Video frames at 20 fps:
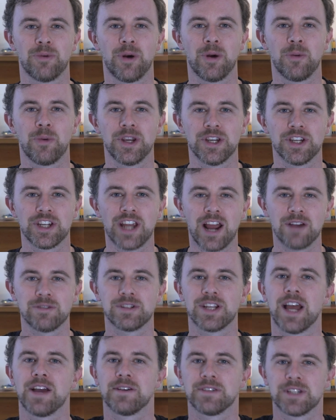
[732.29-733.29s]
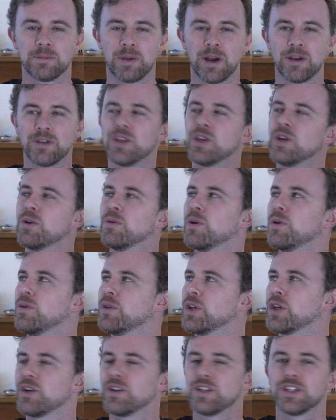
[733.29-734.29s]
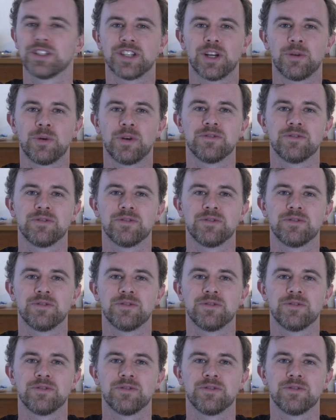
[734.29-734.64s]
where we shout out about you and all the goodness that